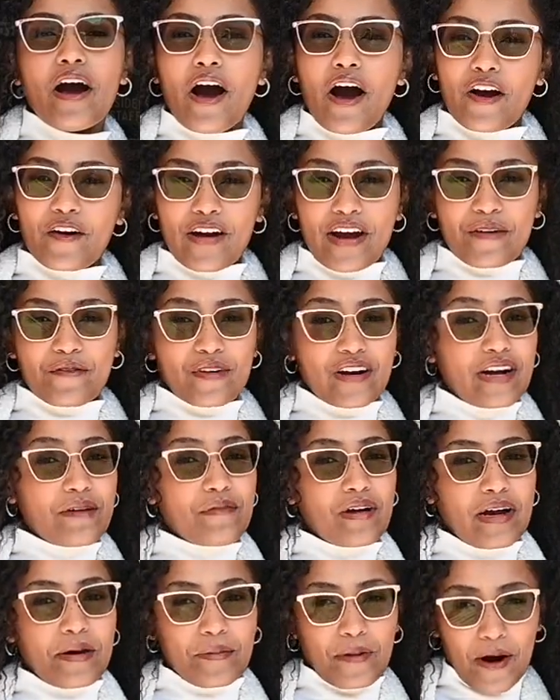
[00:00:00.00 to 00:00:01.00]
Alright, we're at
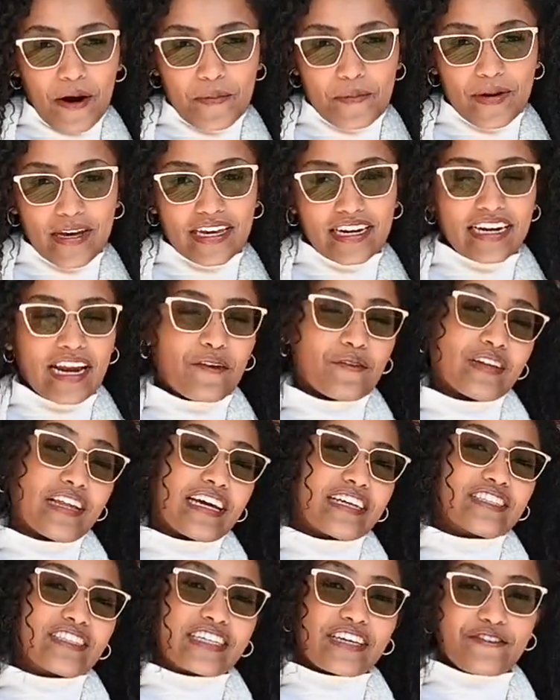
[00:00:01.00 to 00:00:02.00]
my apartment and I would
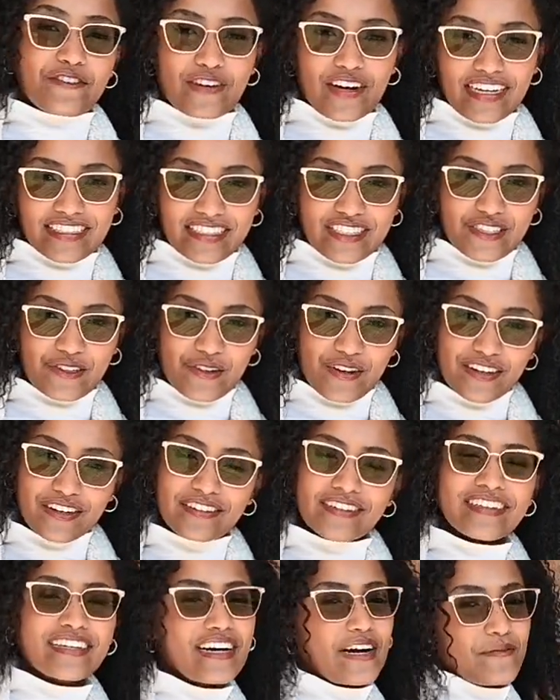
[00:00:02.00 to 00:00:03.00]
like to give you guys a tour.
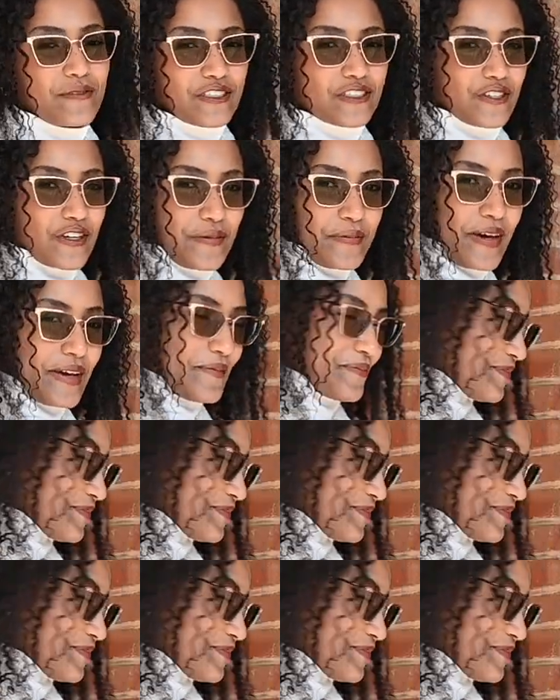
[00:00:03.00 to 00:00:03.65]
Come and join me.